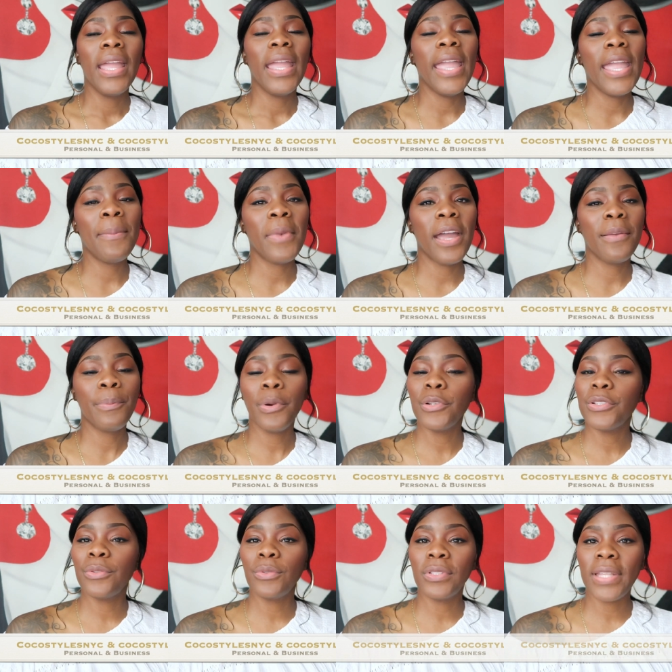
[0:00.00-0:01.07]
and my
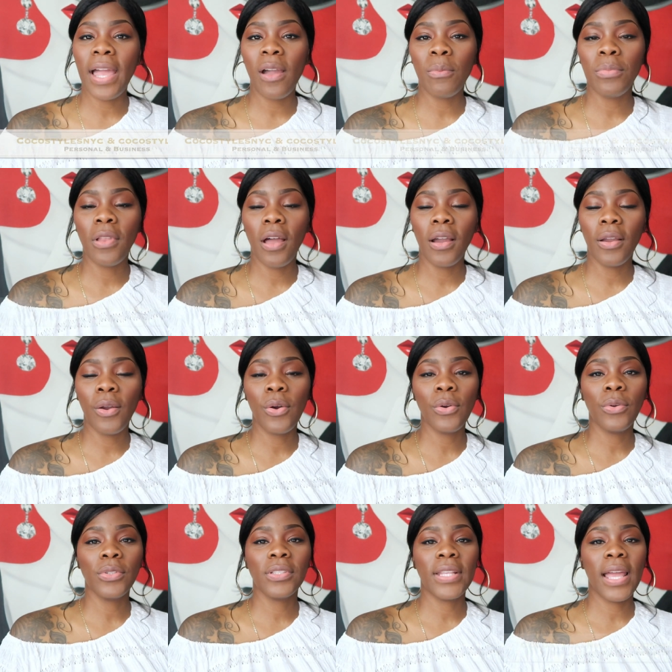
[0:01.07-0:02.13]
personal style blog,
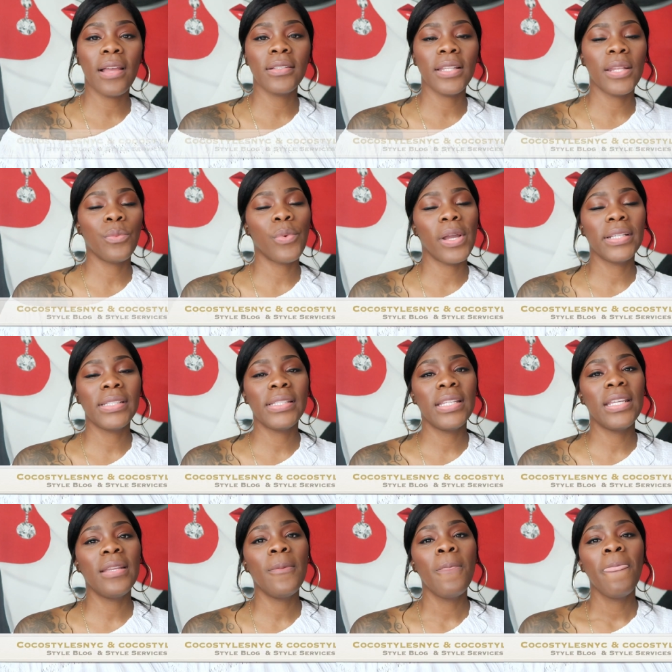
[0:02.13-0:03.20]
Coco Styles
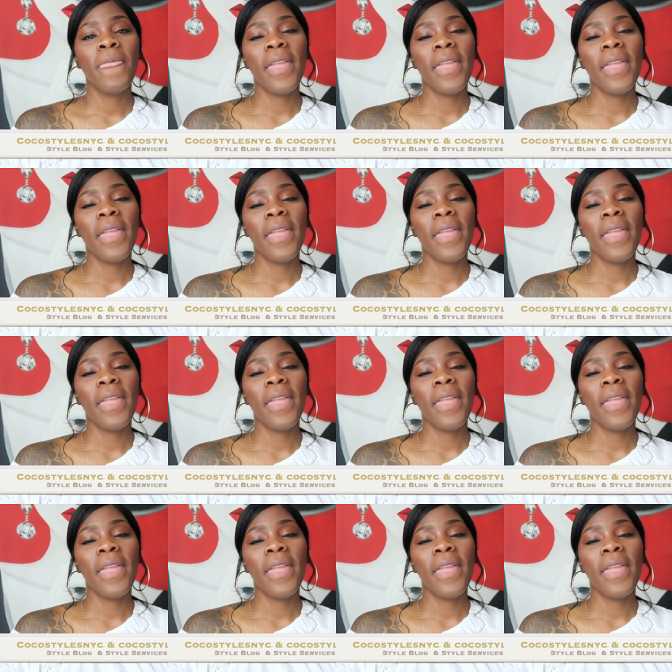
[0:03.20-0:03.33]
NYC